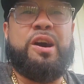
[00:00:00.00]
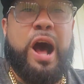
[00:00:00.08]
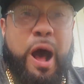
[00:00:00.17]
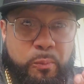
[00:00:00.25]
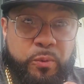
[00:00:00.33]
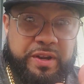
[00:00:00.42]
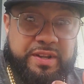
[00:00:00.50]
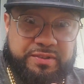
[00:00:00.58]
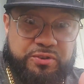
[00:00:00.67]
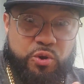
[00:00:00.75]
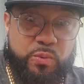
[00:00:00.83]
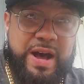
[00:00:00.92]
I want it.
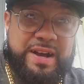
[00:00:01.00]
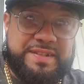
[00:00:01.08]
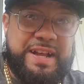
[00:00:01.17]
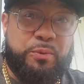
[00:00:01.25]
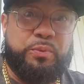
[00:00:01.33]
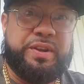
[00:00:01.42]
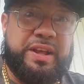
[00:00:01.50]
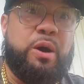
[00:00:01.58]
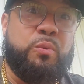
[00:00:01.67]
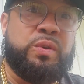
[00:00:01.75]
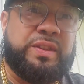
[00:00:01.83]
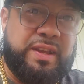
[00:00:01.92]
You know why? Because I want it. I
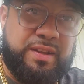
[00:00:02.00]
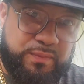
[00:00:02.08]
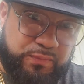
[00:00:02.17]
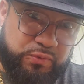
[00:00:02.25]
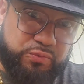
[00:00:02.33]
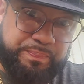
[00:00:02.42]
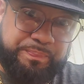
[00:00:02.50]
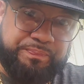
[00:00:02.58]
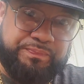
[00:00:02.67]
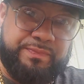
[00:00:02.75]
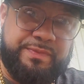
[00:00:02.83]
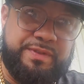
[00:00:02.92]
want the interview.
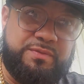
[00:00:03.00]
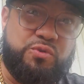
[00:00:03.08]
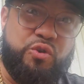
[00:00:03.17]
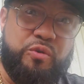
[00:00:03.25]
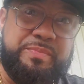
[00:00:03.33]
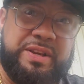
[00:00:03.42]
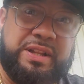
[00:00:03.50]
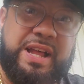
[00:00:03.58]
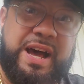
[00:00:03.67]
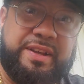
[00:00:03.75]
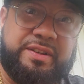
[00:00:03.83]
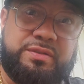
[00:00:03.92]
You called me a
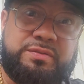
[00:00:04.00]
liar.